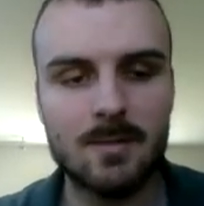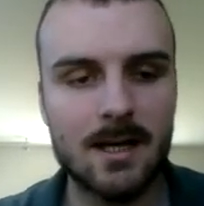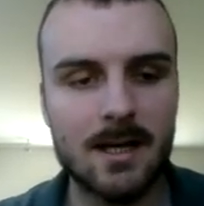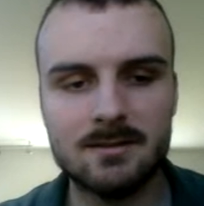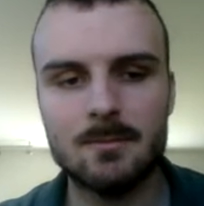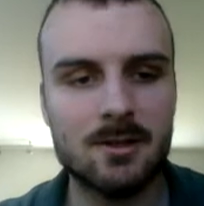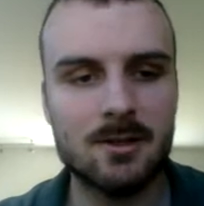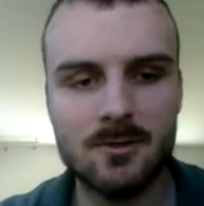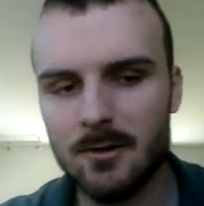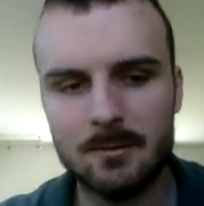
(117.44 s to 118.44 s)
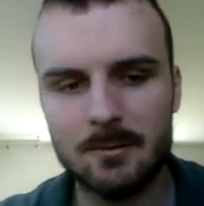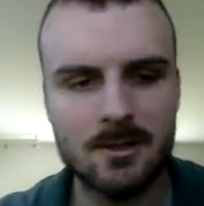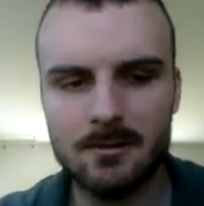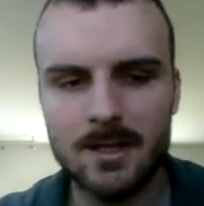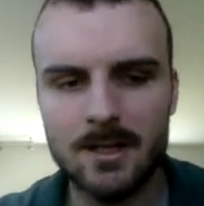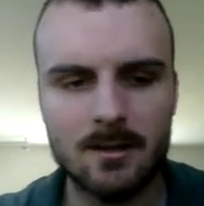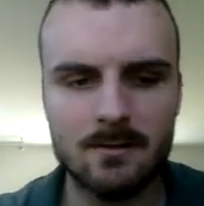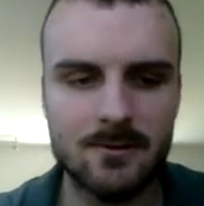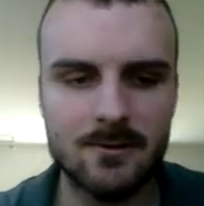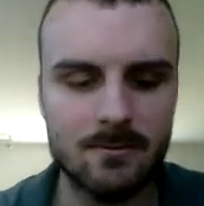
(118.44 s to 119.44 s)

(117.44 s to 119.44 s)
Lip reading: some other programs that are running on the virtual